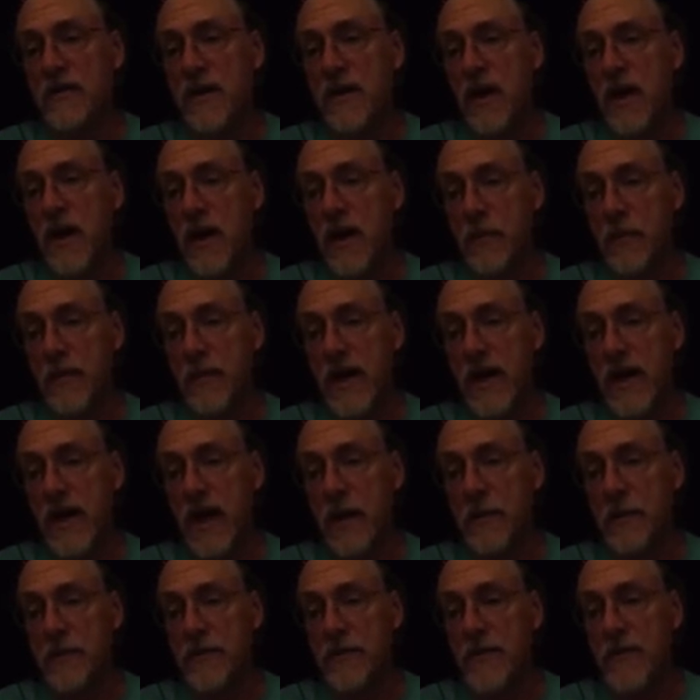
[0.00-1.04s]
And
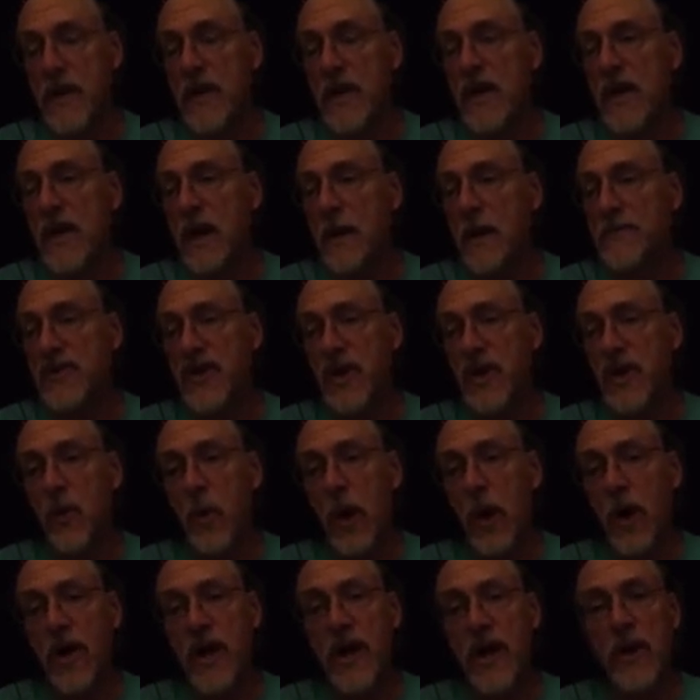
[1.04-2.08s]
I'm still
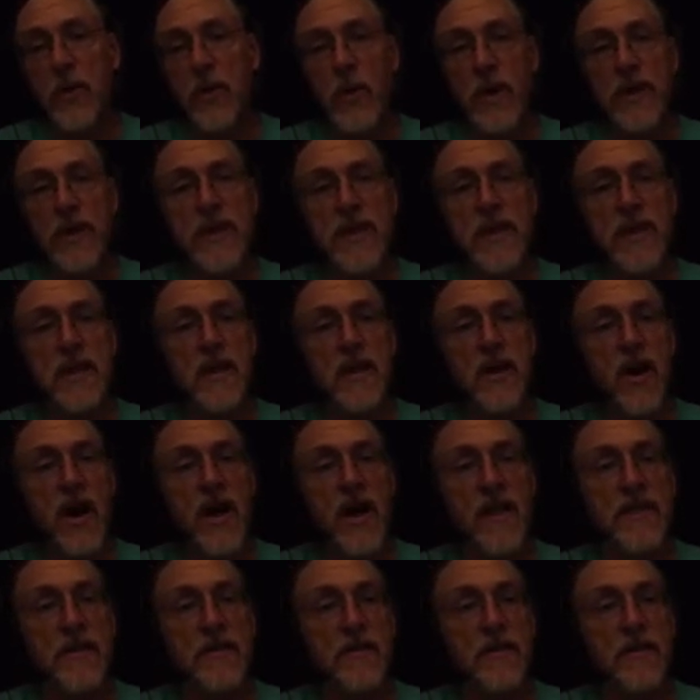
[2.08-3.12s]
working with the
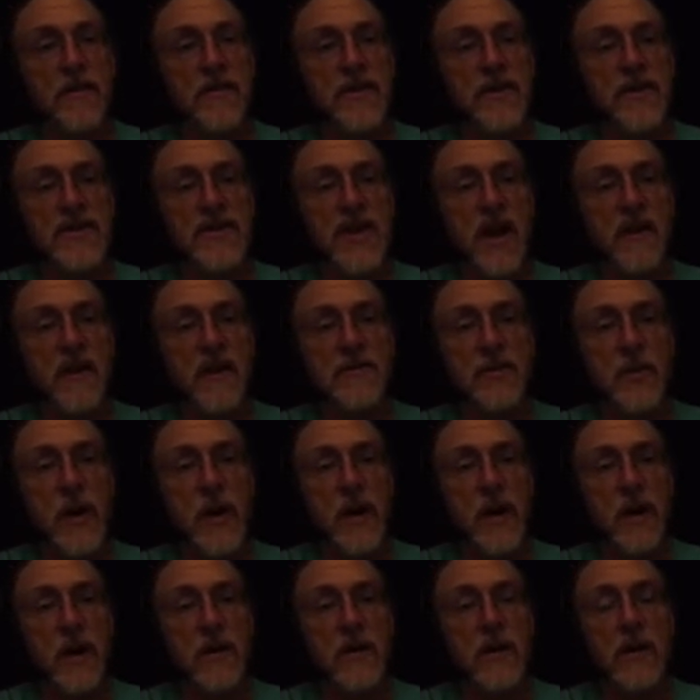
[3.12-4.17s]
author of the
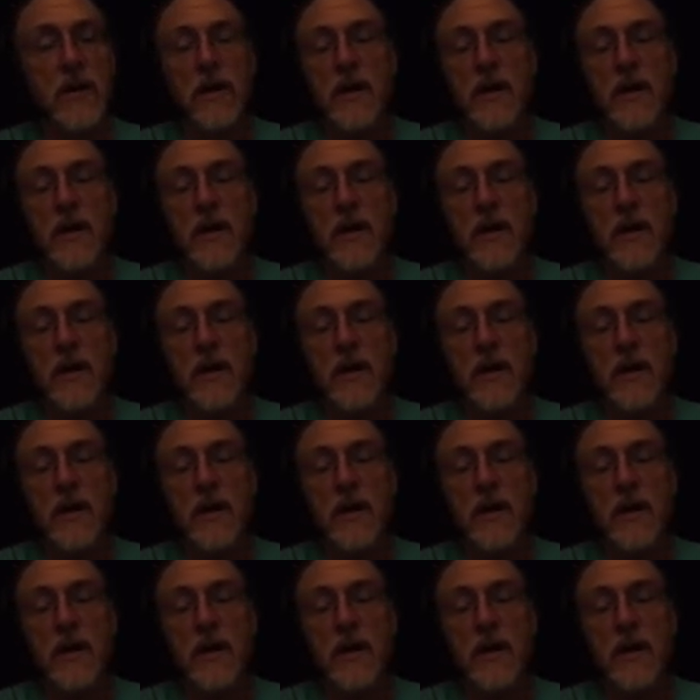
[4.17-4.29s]
software